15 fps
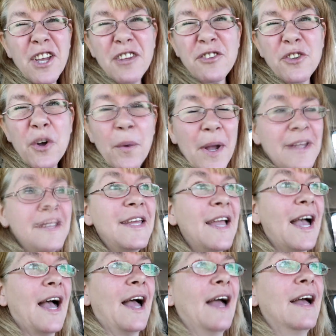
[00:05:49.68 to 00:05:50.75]
She has no
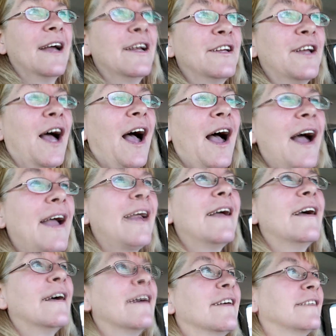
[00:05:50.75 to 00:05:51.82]
idea.
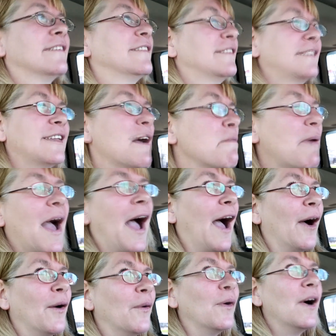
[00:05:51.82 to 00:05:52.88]
I
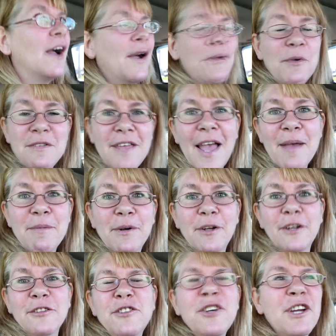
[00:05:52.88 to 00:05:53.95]
somehow was
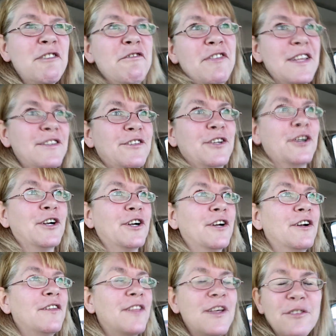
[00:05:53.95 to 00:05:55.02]
able to convince
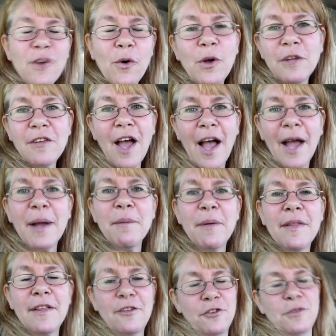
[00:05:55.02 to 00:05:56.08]
her this whole time
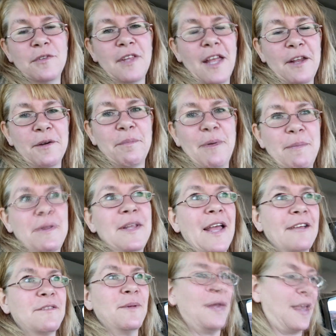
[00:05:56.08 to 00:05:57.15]
that she was getting her puppy
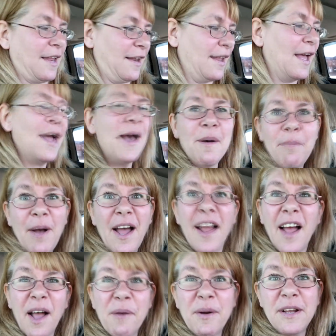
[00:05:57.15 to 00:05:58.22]
next weekend. But
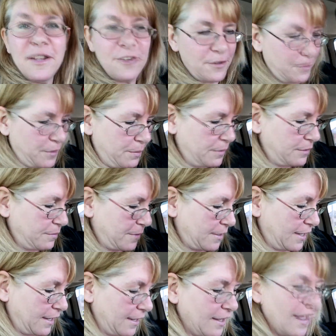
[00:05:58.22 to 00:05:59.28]
I went in her room this
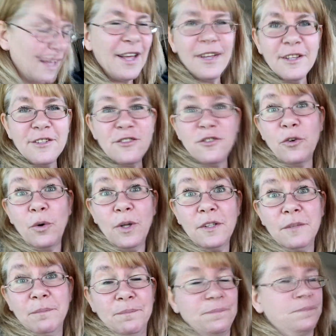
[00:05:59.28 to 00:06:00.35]
morning, stole
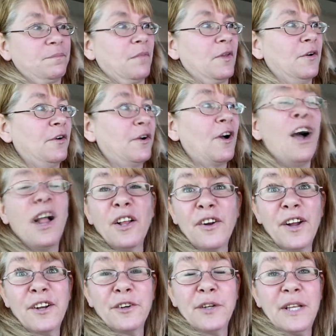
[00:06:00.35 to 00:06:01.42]
her collar
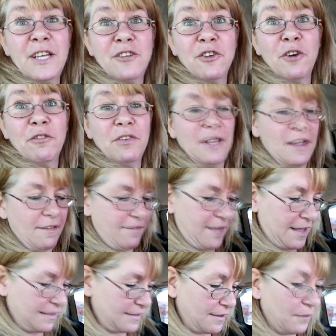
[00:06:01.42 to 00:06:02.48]
and her leash, hopefully it
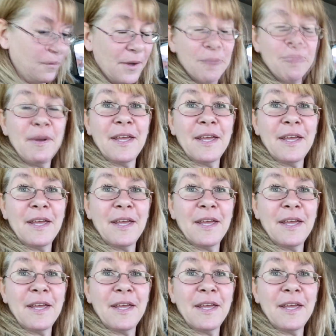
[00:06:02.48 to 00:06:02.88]
fits, and we are